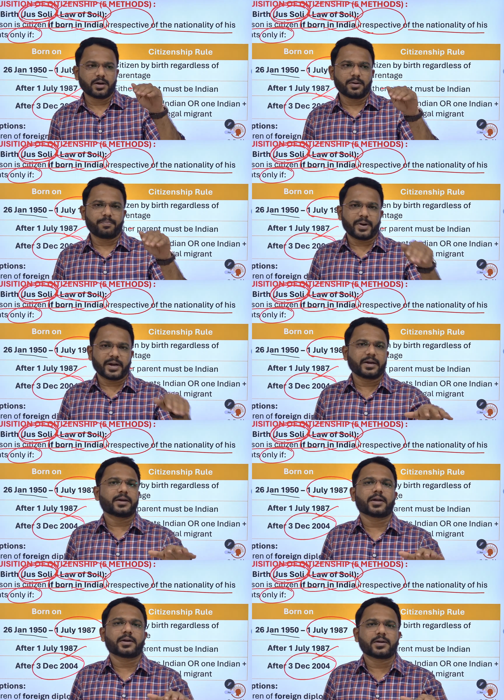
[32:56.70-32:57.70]
pregnant
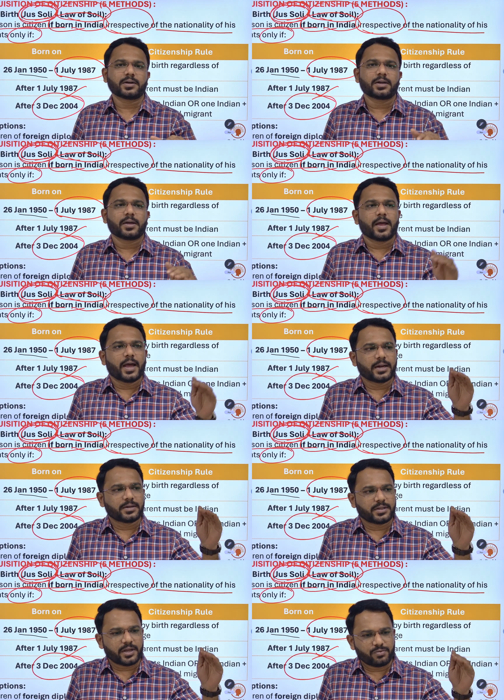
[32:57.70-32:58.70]
that girl,
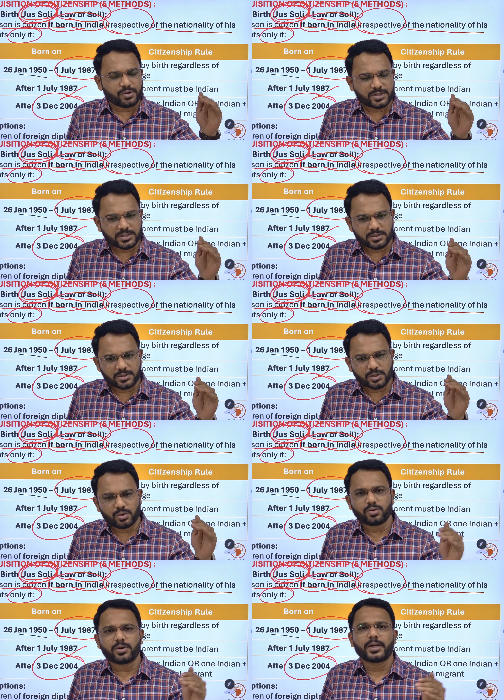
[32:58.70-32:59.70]
and they would
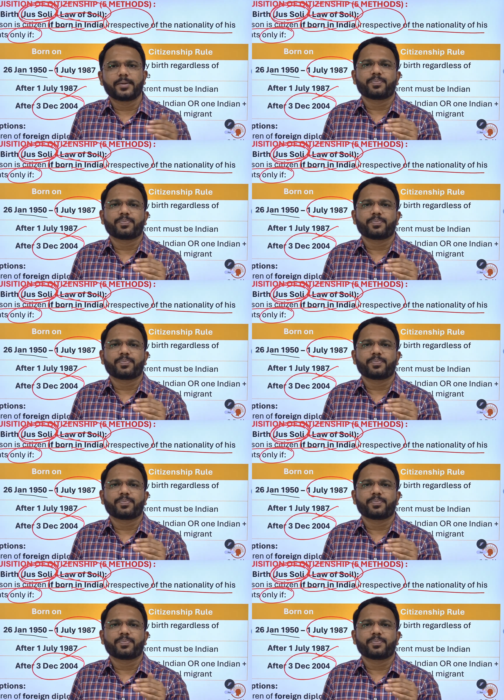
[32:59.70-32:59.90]
slowly